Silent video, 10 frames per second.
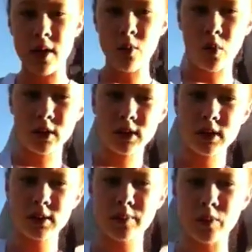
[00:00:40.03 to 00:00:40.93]
then
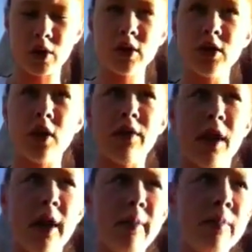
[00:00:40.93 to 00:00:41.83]
once you know
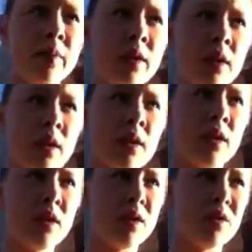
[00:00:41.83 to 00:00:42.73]
that,
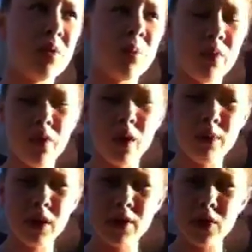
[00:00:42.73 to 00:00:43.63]

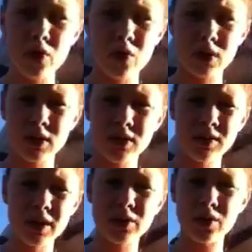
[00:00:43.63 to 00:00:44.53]
preferably if your horse,
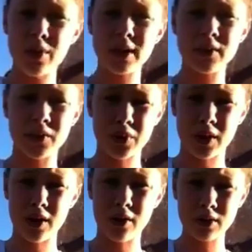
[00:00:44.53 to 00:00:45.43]
there's two ways of
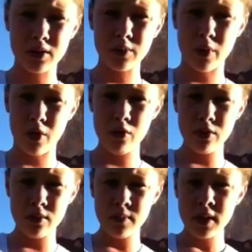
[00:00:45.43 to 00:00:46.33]
doing it. I'll tell you both,
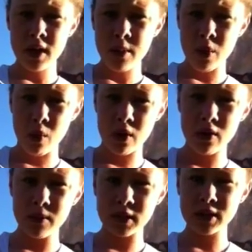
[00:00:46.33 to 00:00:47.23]
but one of
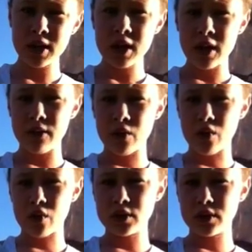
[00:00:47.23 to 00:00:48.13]
them is if your
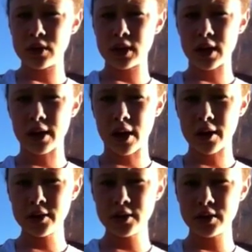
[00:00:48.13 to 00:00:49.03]
horse knows how to
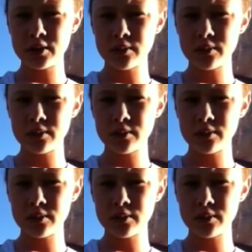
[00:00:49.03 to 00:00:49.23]
lunge.